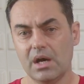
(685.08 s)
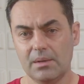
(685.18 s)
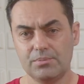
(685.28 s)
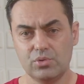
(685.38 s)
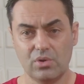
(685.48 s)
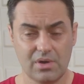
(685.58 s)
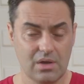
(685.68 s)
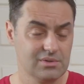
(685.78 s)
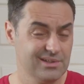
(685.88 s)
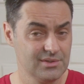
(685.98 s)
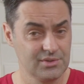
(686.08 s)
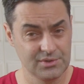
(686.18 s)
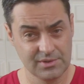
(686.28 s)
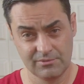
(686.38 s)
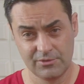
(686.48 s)
up to around
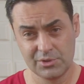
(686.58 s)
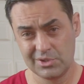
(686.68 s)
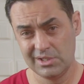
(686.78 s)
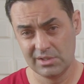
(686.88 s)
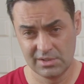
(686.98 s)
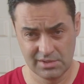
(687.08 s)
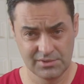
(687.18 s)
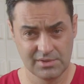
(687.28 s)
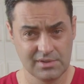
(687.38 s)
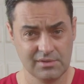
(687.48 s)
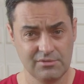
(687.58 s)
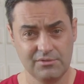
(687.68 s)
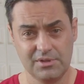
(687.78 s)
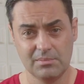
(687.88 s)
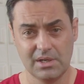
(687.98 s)

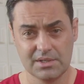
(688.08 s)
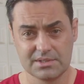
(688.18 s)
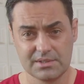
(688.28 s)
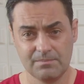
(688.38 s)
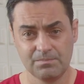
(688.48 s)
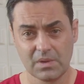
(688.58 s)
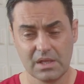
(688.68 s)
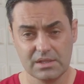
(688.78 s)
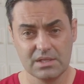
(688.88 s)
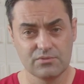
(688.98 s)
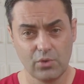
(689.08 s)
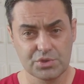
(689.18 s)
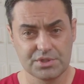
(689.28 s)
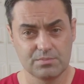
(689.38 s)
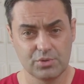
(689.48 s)
140–150 bars. This forces